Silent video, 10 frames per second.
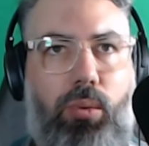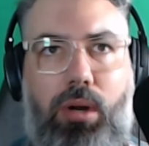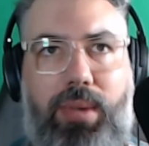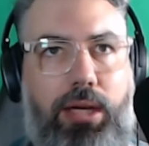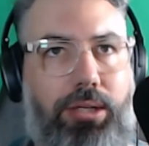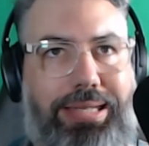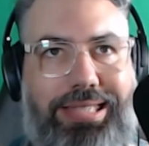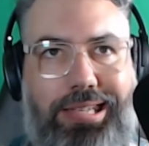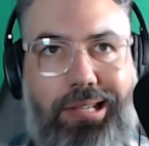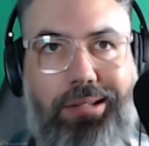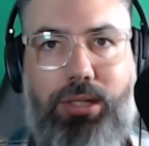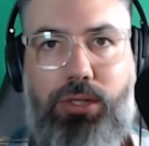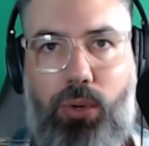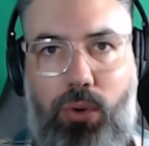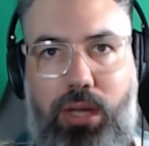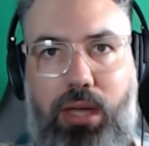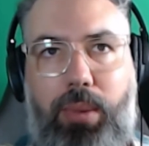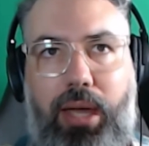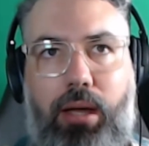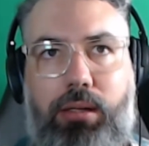what I'm actually skilled at talking
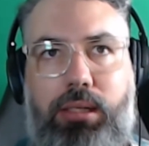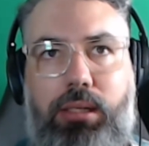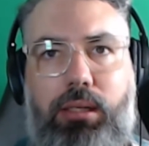about.